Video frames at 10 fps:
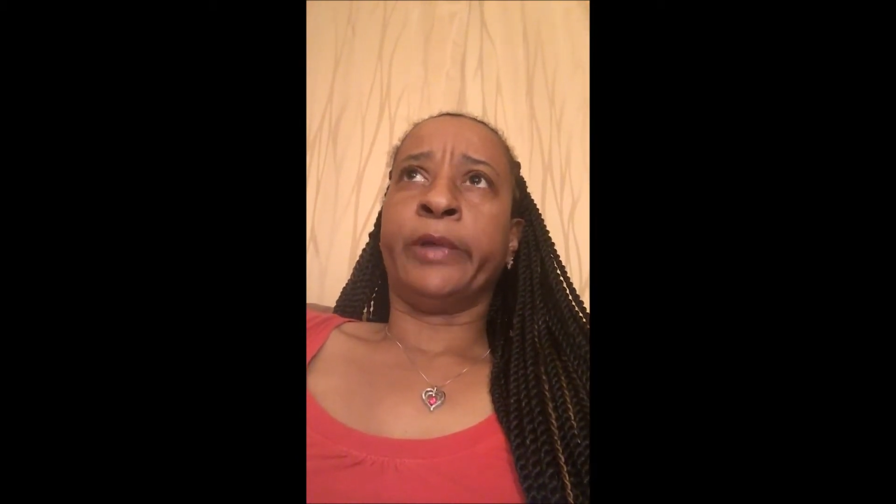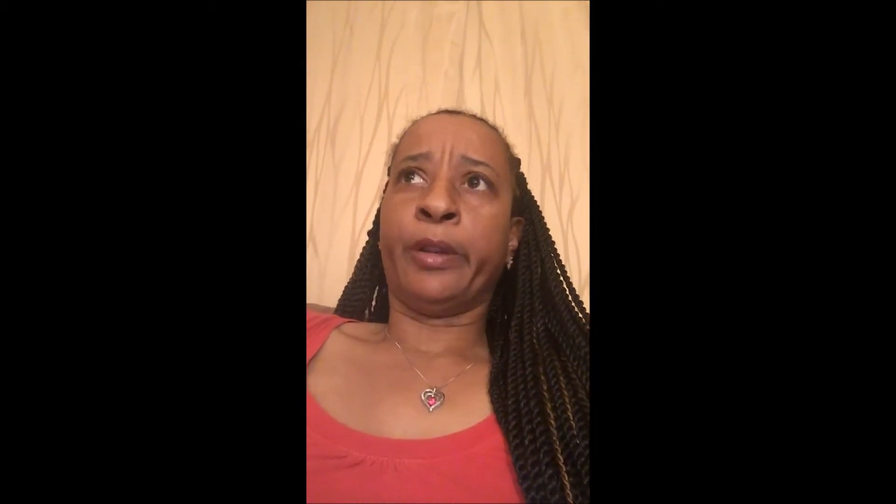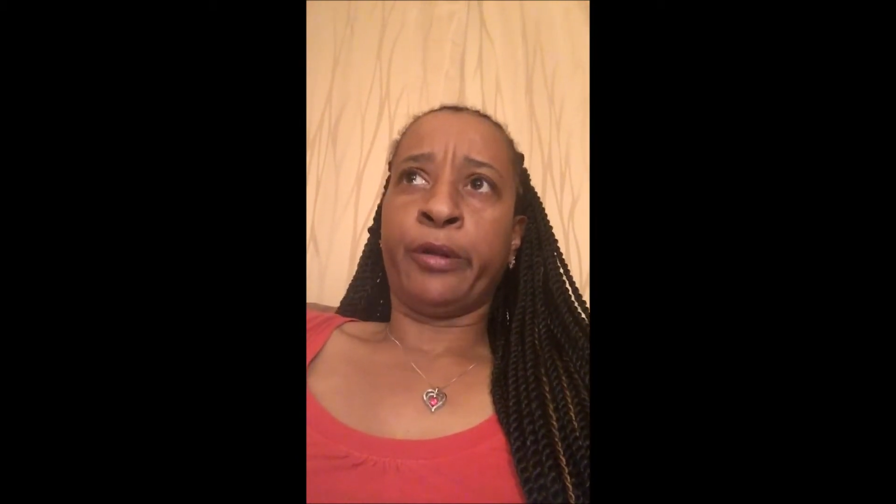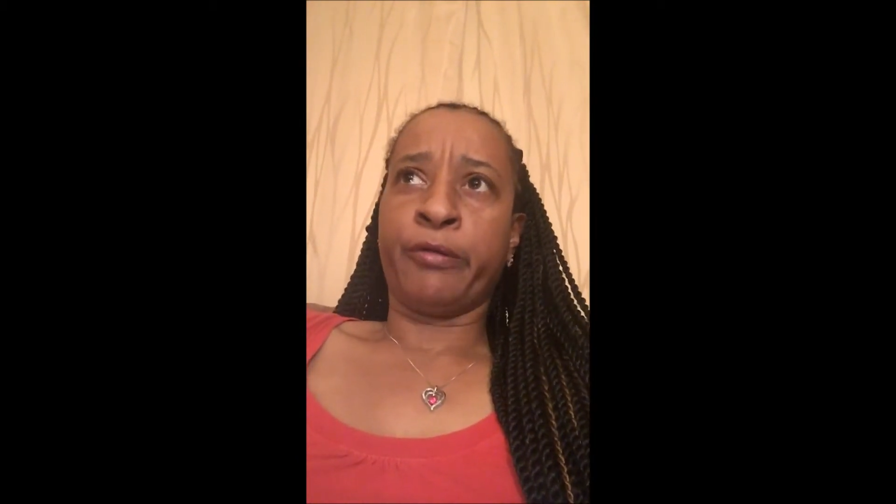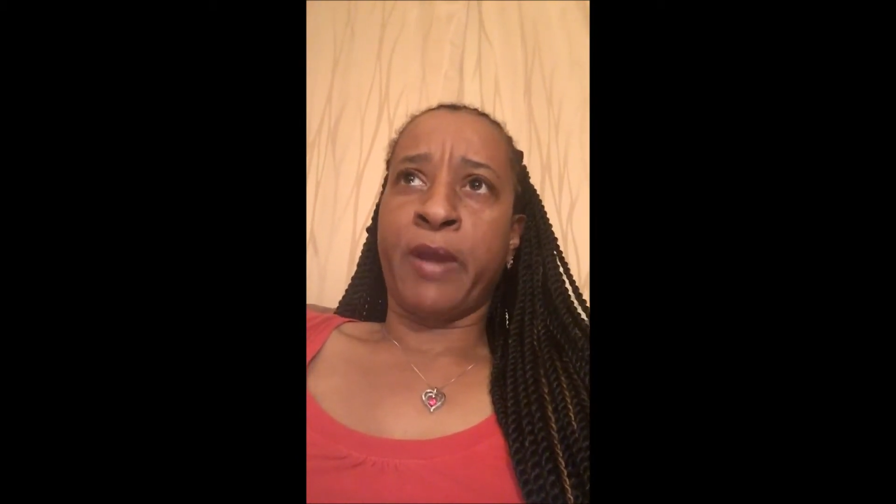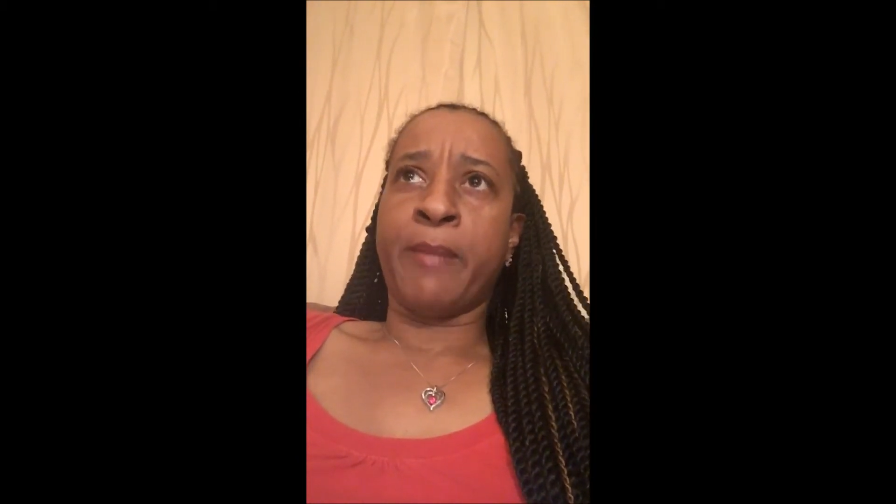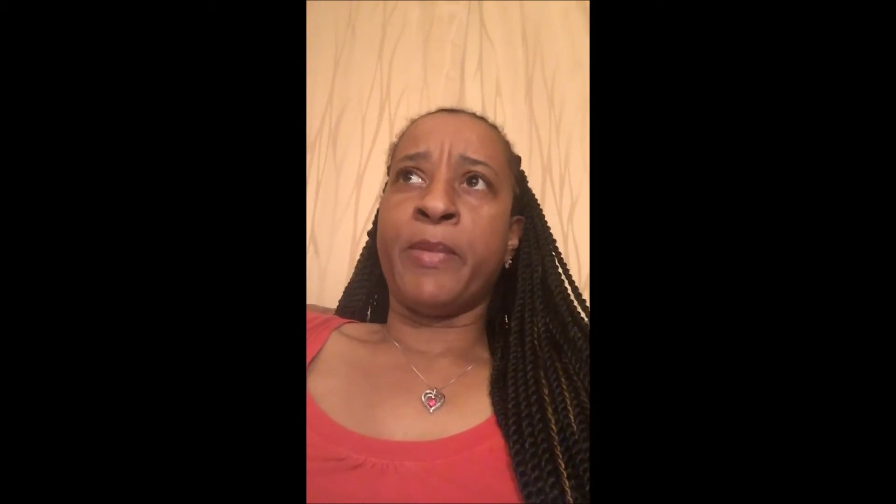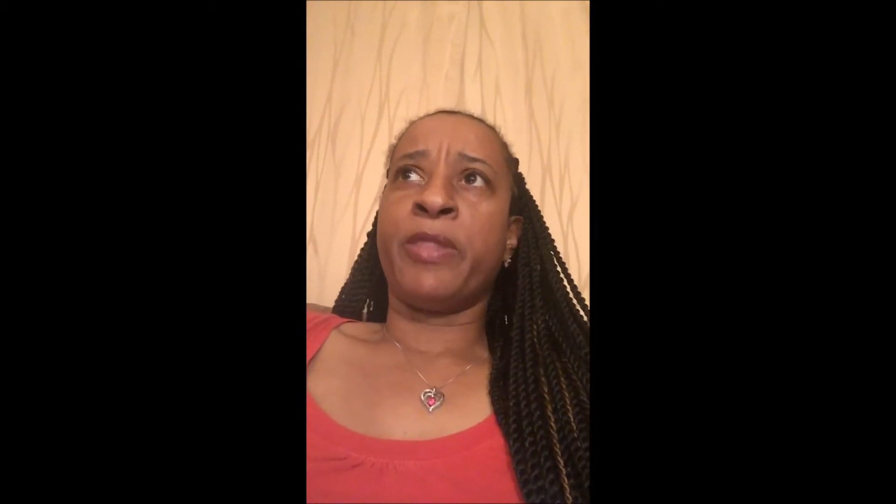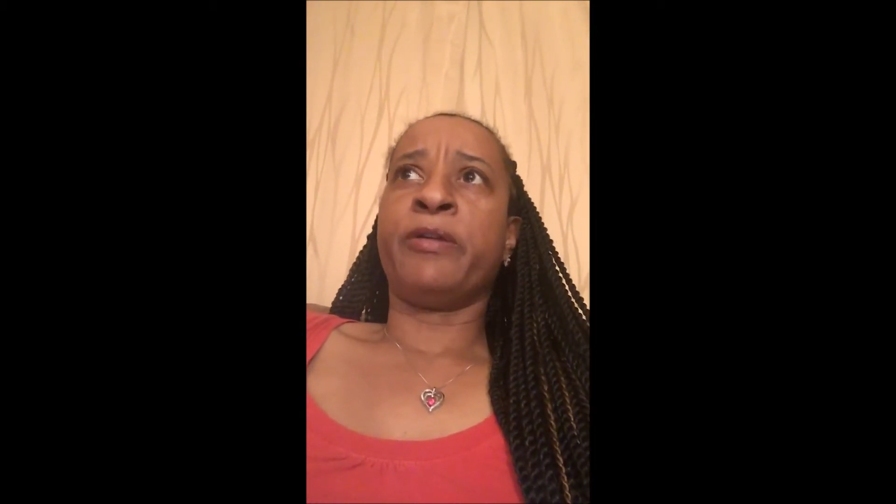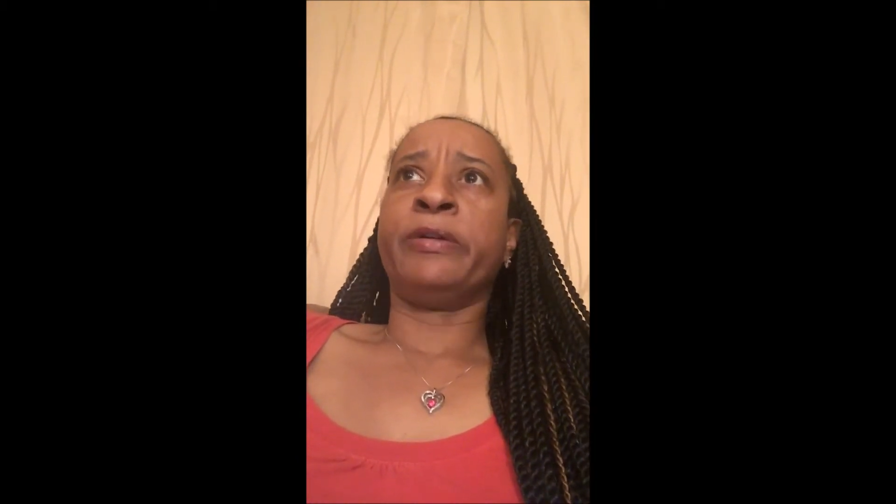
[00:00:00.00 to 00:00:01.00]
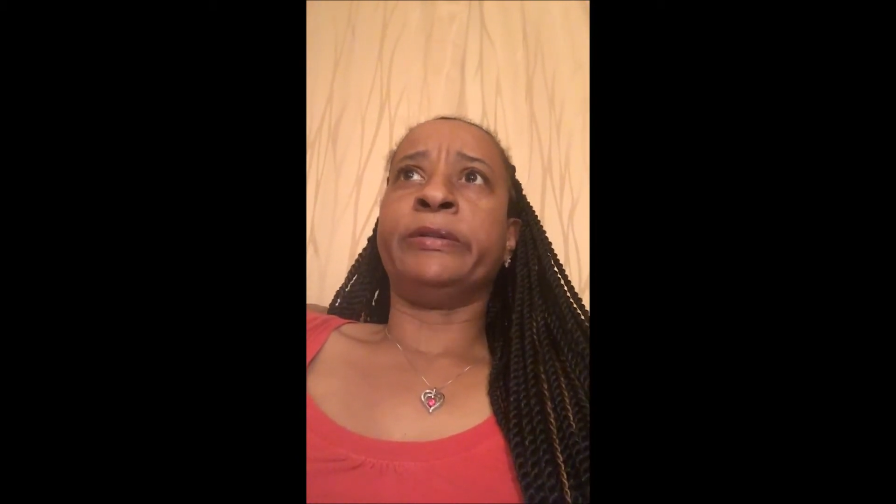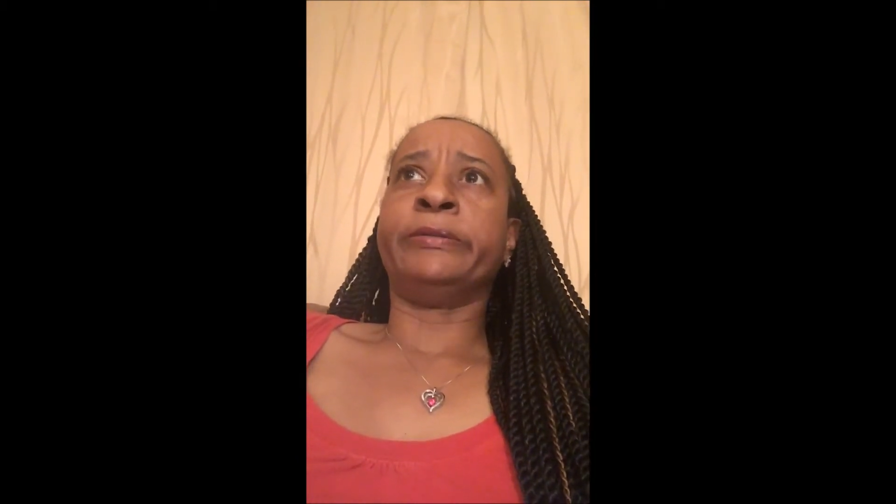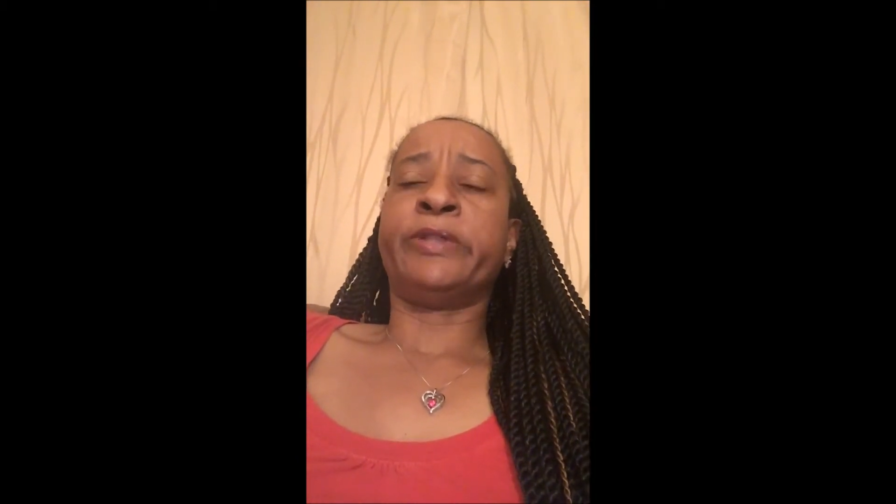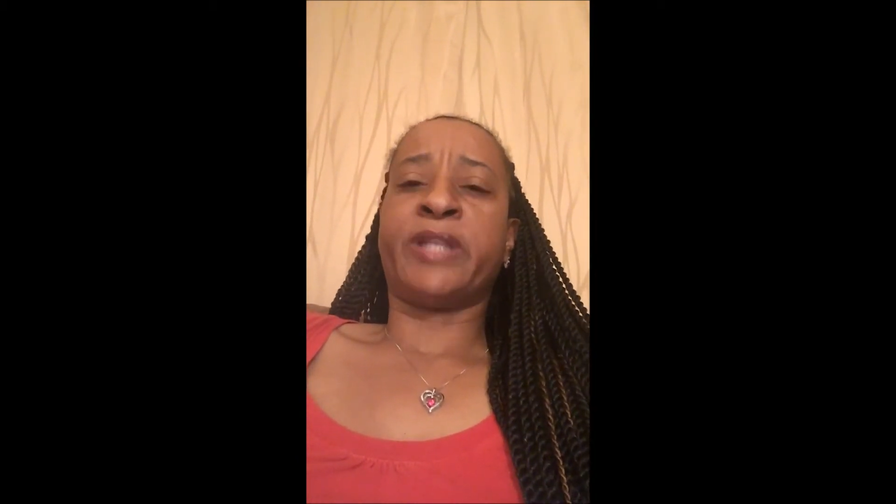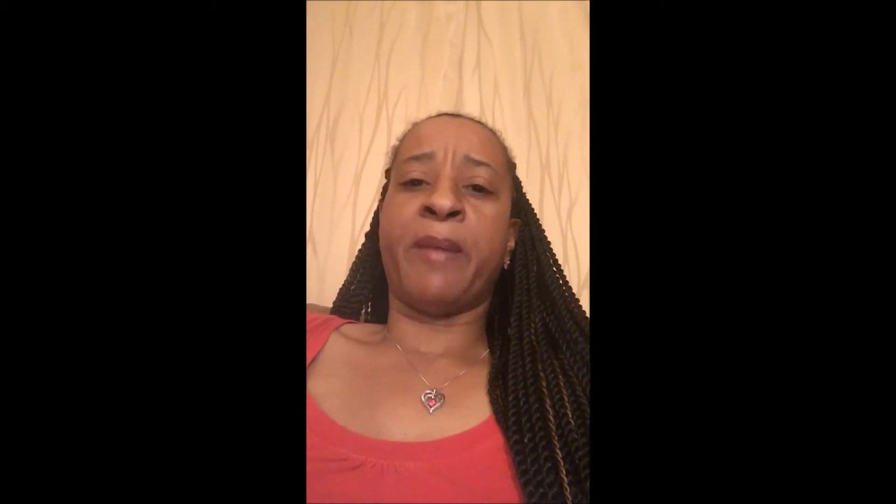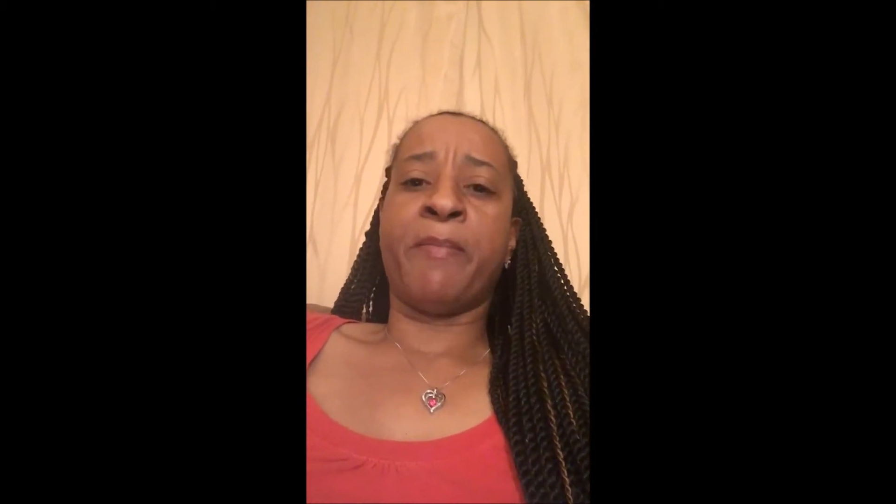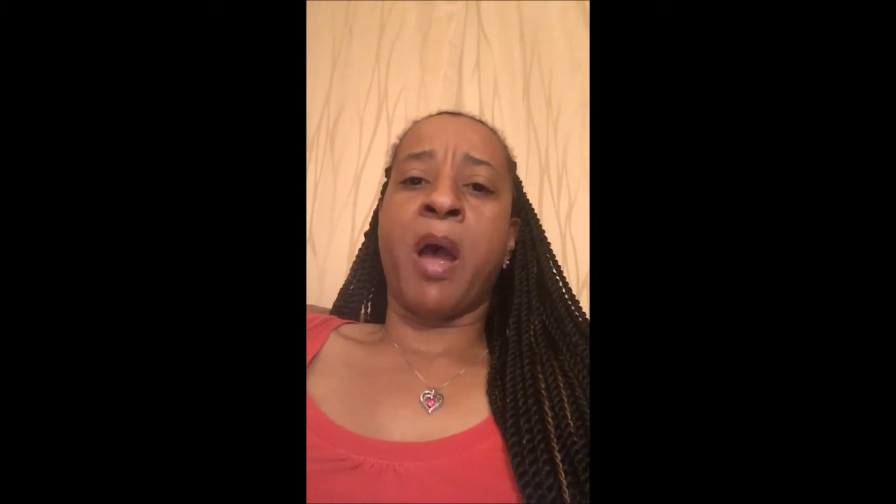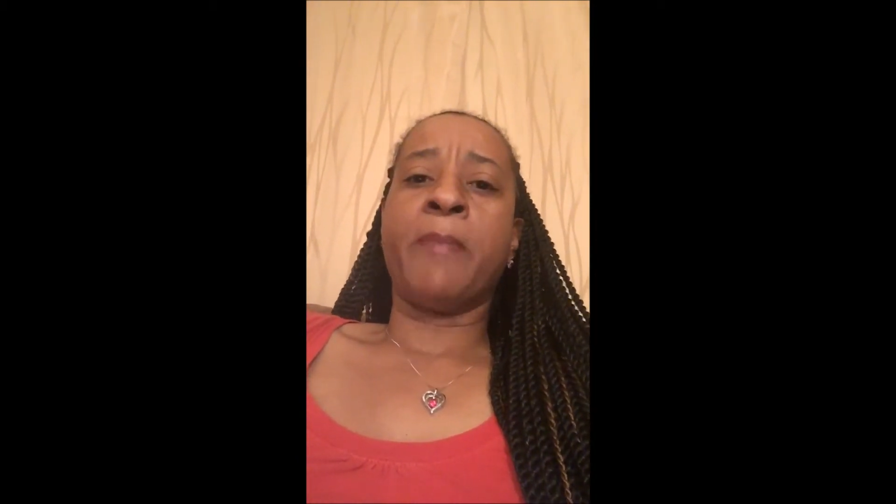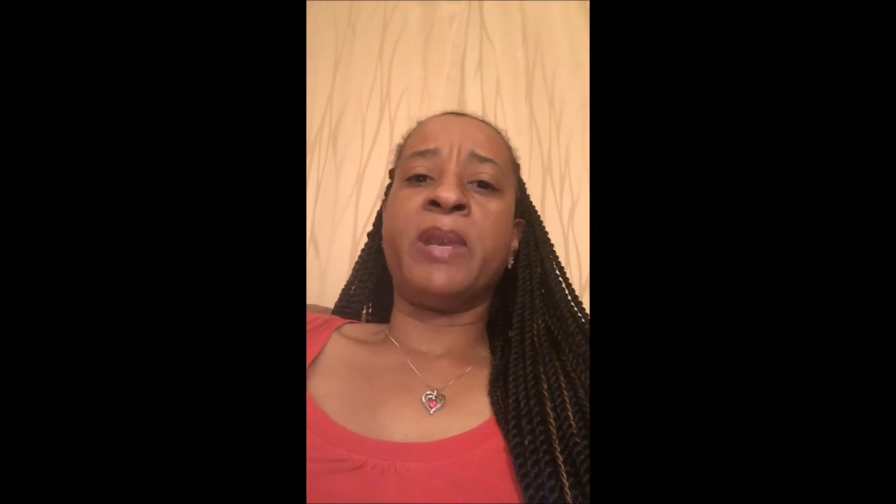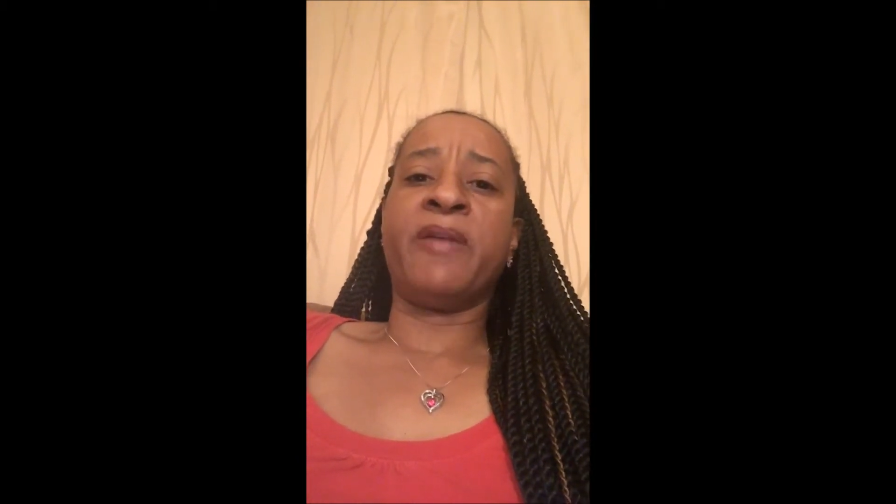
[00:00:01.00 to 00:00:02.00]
other grandmother and stepmom